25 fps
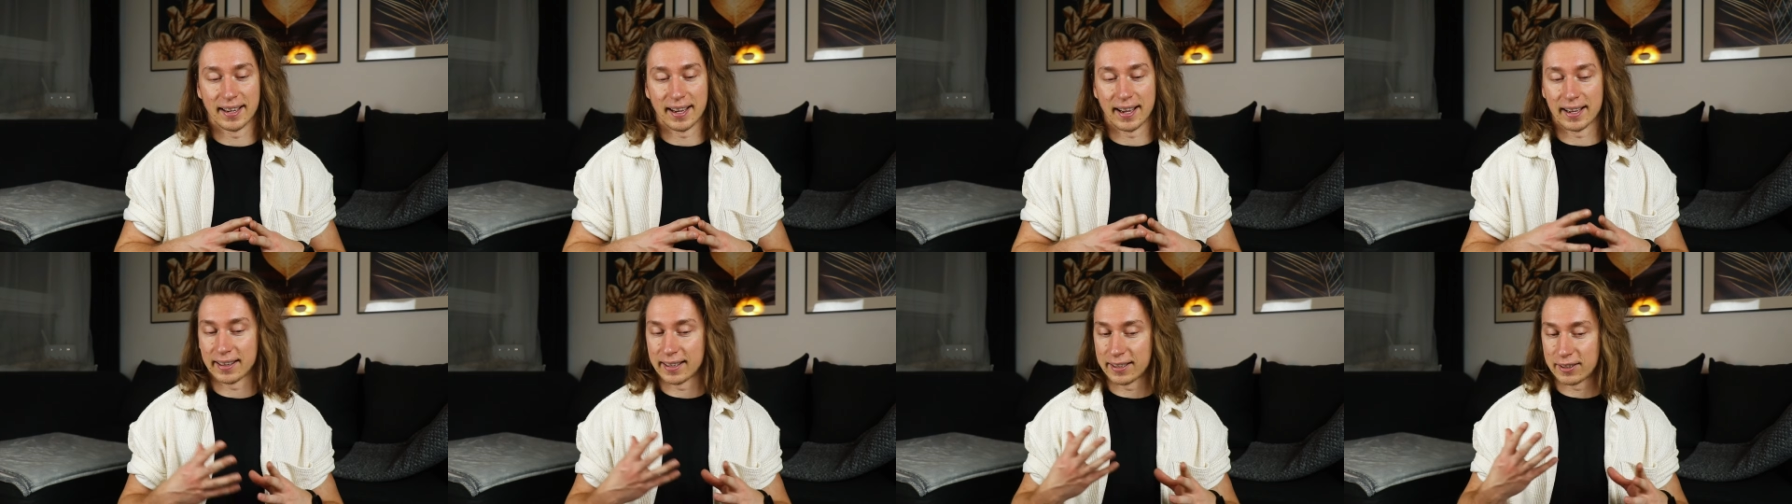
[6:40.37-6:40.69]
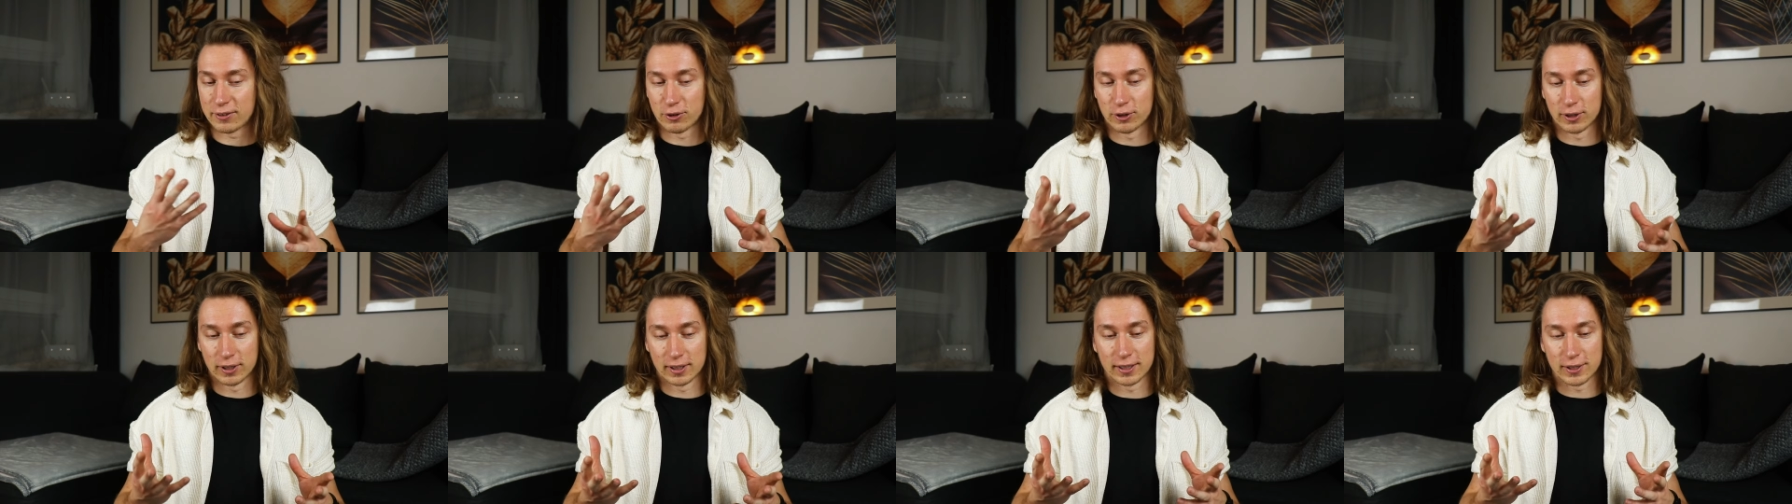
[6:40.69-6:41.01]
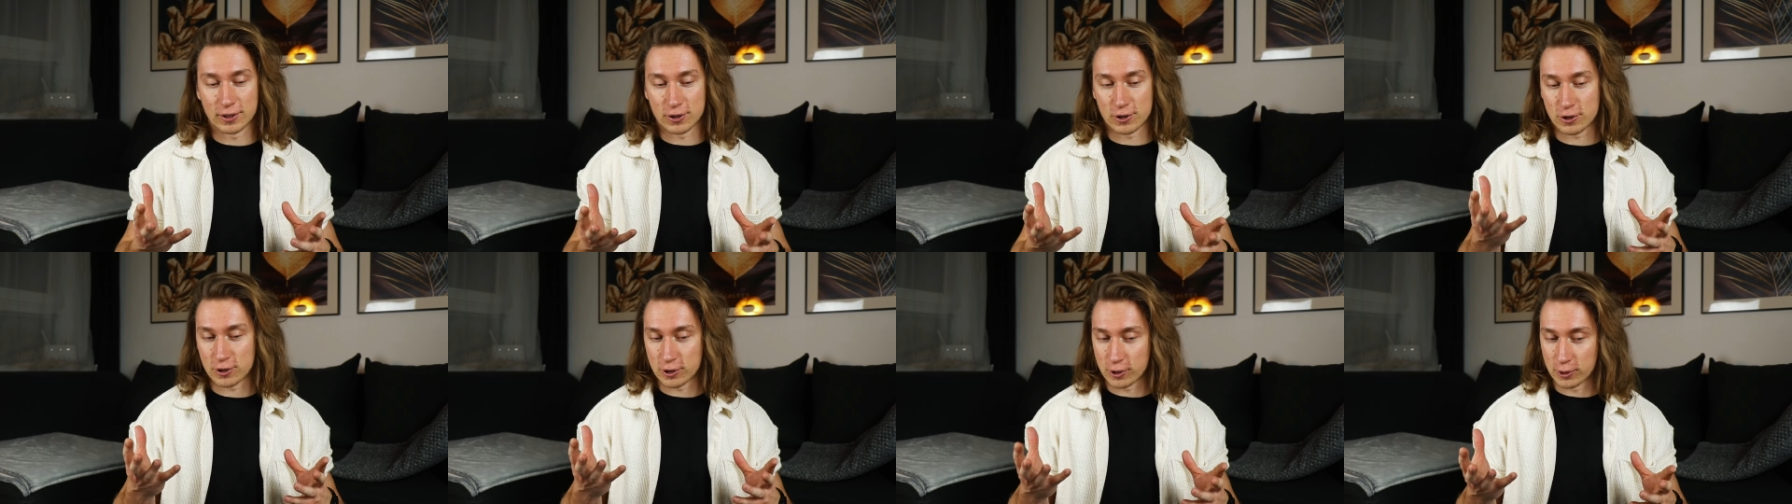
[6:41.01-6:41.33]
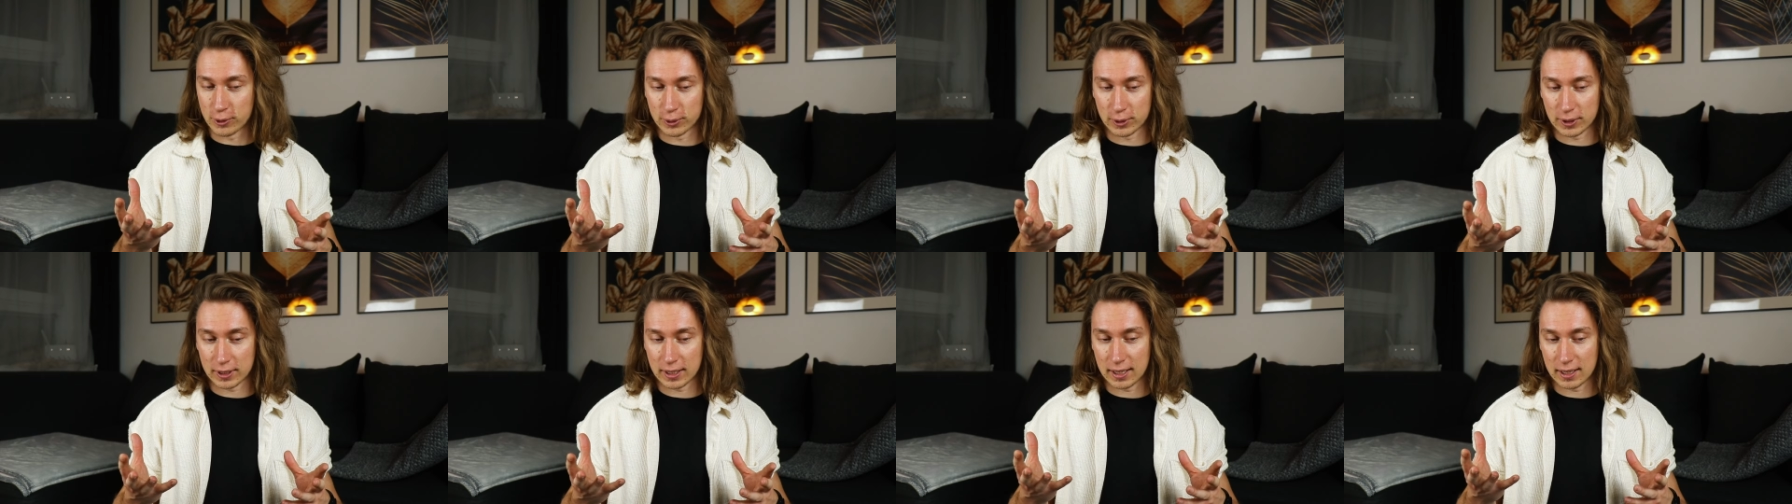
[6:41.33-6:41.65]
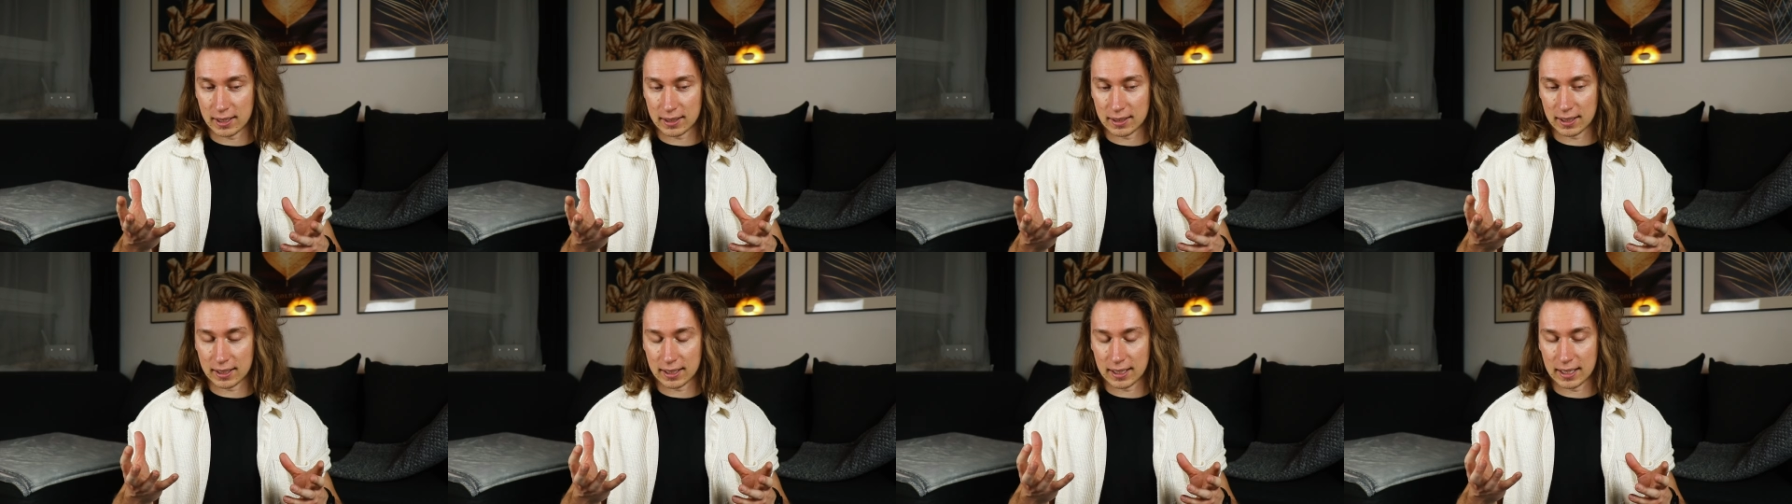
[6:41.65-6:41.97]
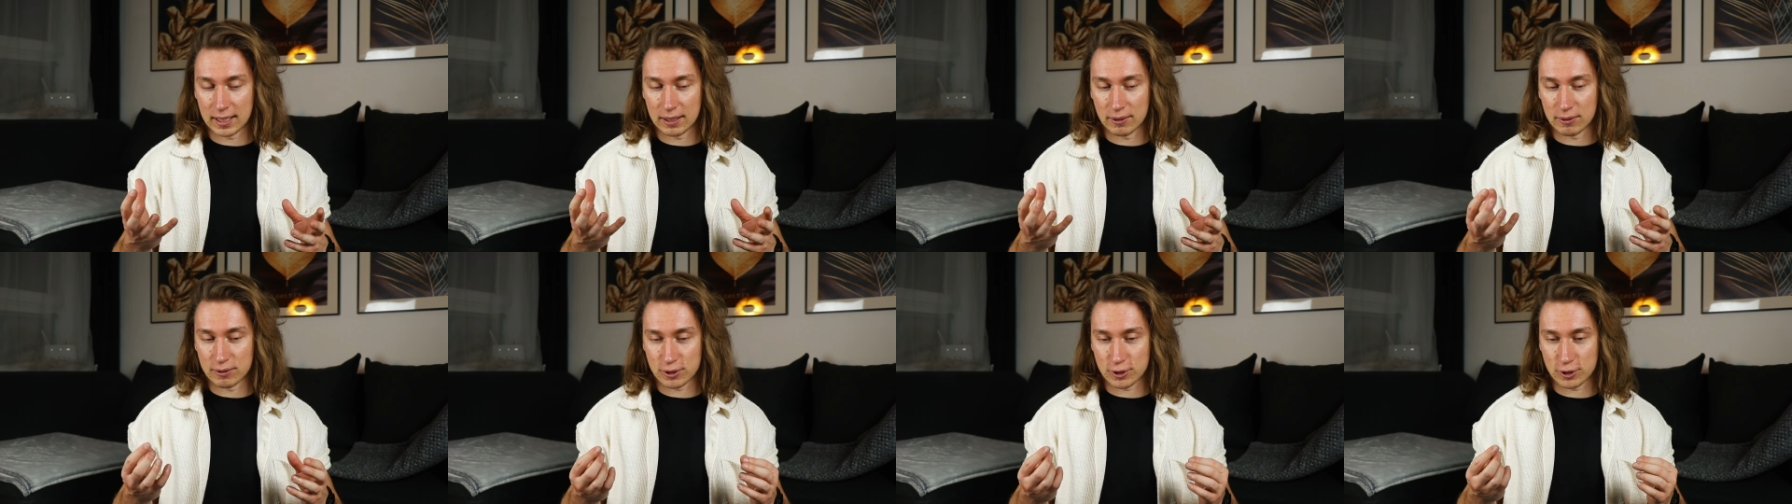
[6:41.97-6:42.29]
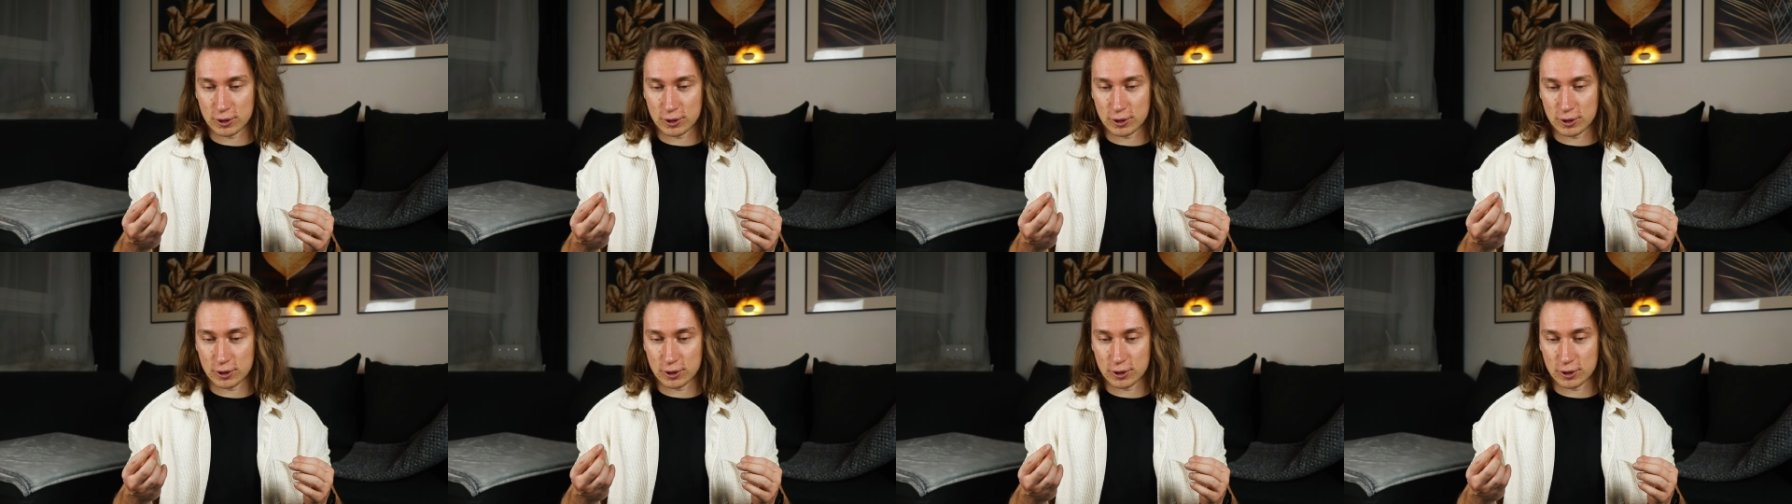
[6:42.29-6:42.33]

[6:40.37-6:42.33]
And it really showed here that he was